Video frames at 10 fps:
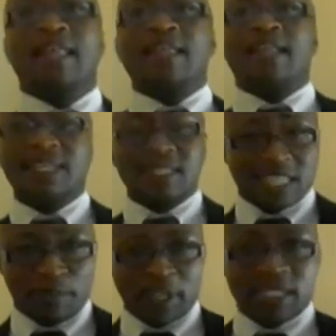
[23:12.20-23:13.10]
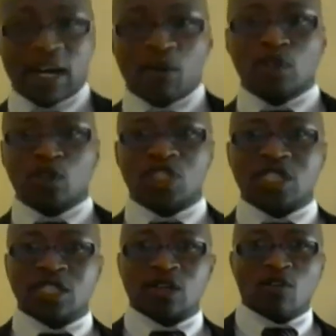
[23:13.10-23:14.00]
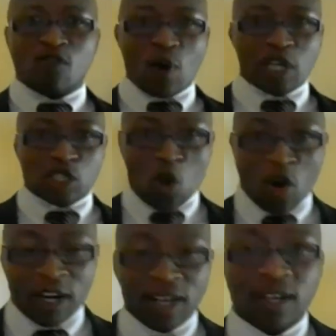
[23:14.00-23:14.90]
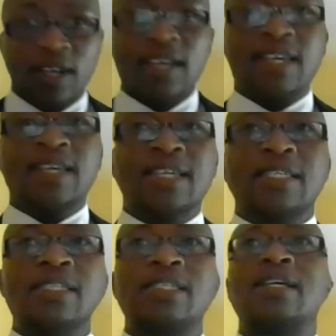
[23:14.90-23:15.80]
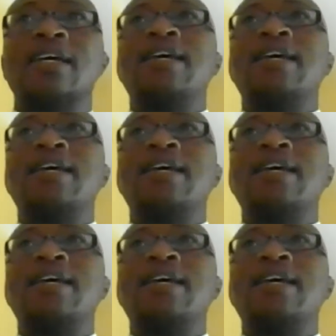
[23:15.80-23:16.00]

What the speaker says: The last aspect I want to just focus on is